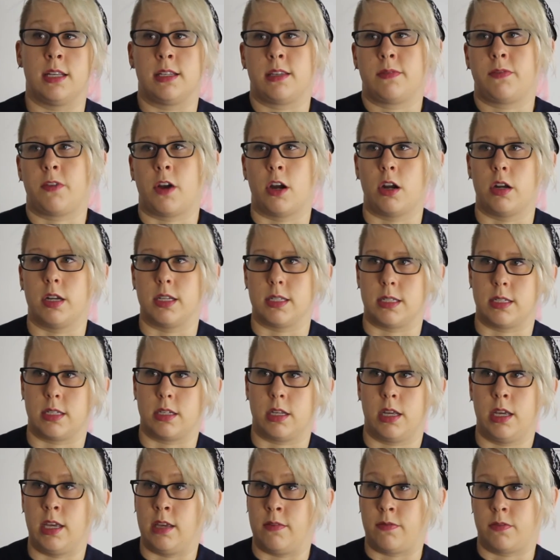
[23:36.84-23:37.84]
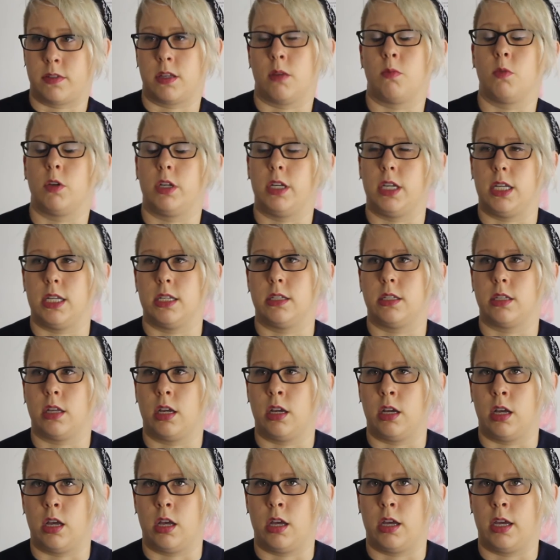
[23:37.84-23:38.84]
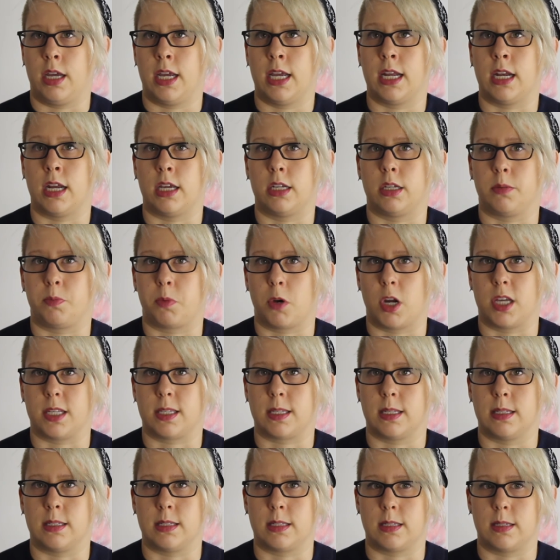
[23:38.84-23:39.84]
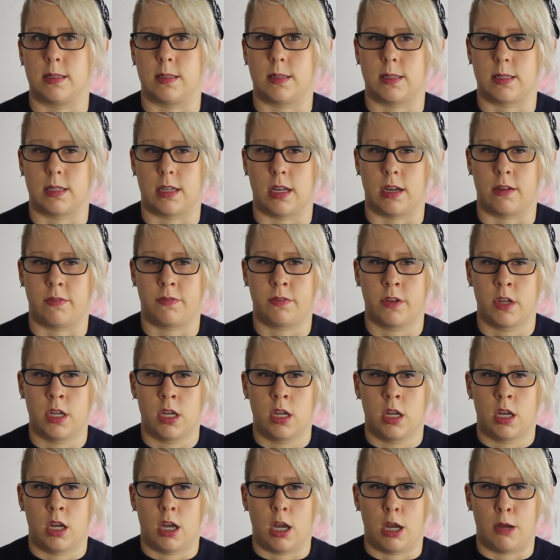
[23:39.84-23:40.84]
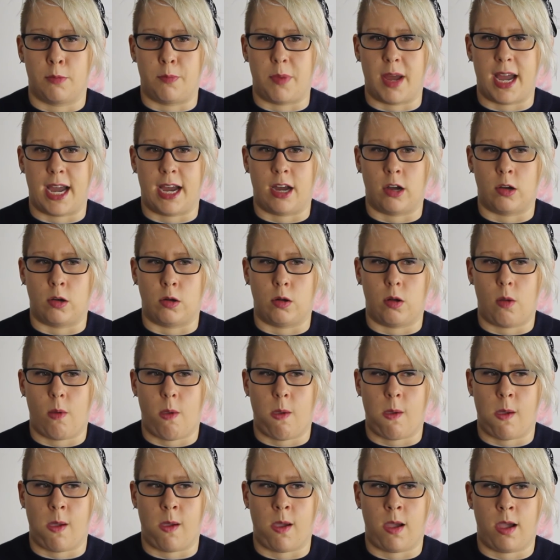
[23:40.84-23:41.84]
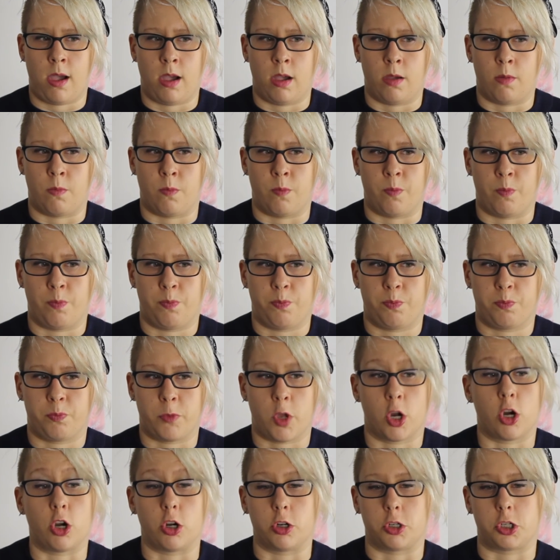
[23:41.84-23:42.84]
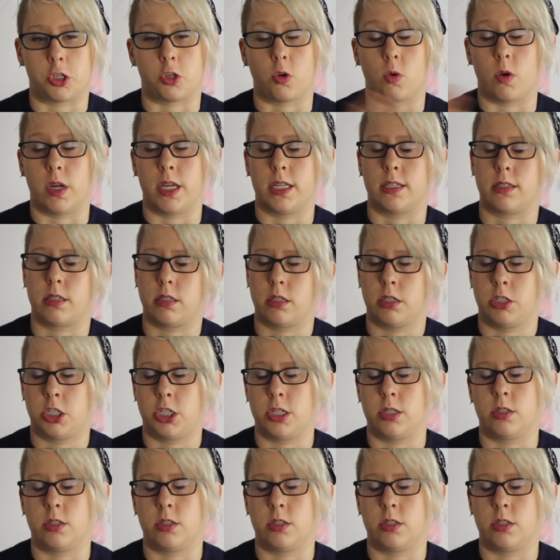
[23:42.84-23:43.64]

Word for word: as far as if someone needs uh, antidepressants and stuff, about um, her choice.